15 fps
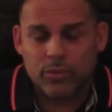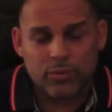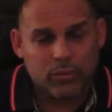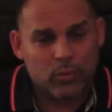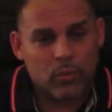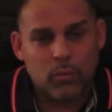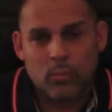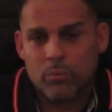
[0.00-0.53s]

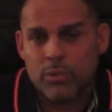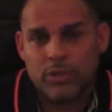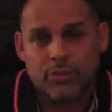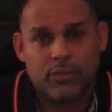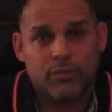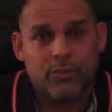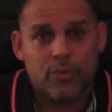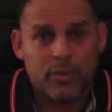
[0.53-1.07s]
so much
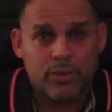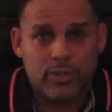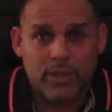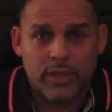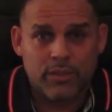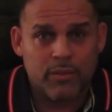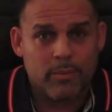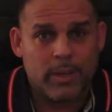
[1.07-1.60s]
stronger than
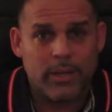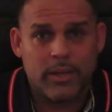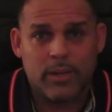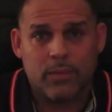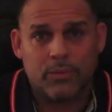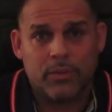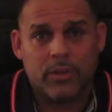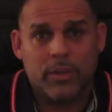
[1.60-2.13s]
everybody
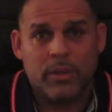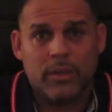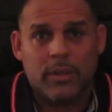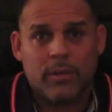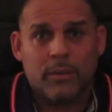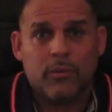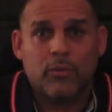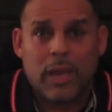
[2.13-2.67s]
else.
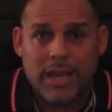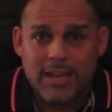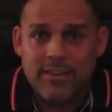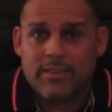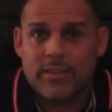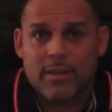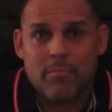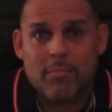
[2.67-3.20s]
At
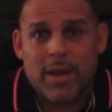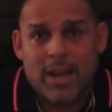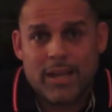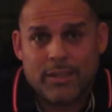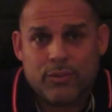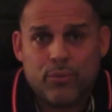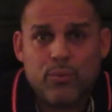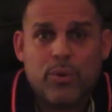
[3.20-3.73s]
least in
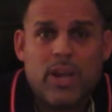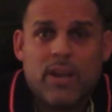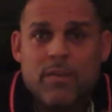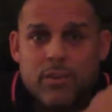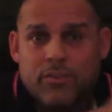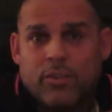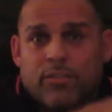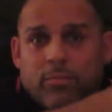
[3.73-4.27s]
my 2
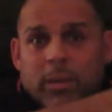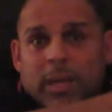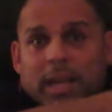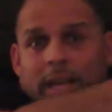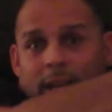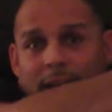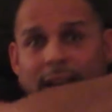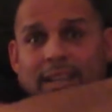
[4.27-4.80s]
eras of
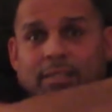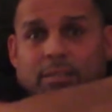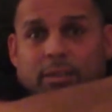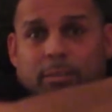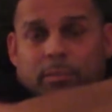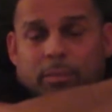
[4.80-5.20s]
playing against him.